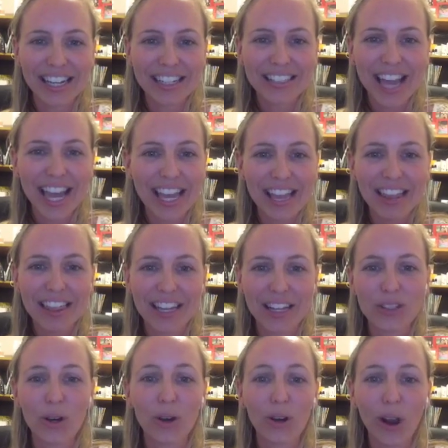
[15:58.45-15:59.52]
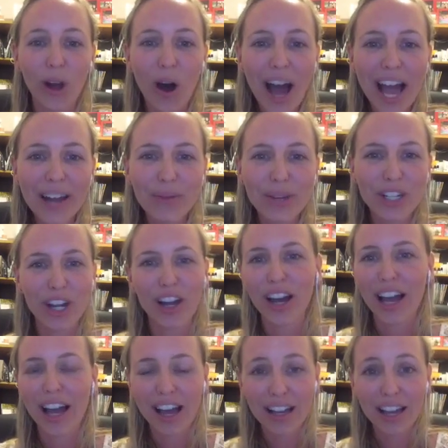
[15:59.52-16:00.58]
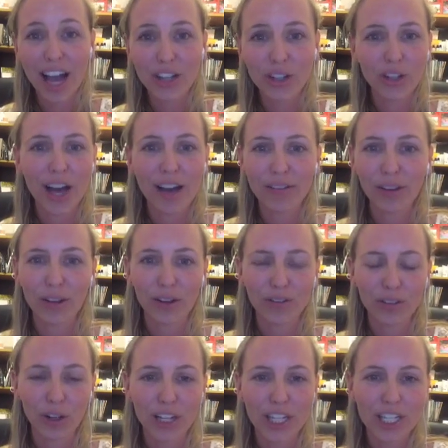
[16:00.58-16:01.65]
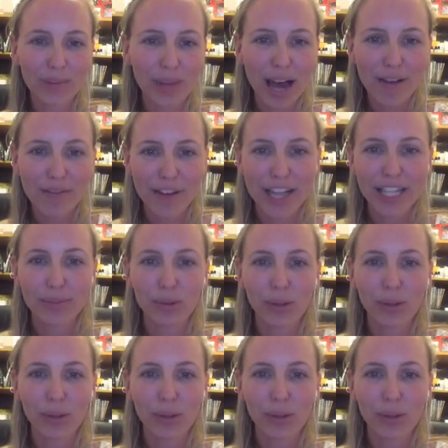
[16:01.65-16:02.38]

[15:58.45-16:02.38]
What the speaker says: taking things online, which I do have a lot of knowledge about, Facebook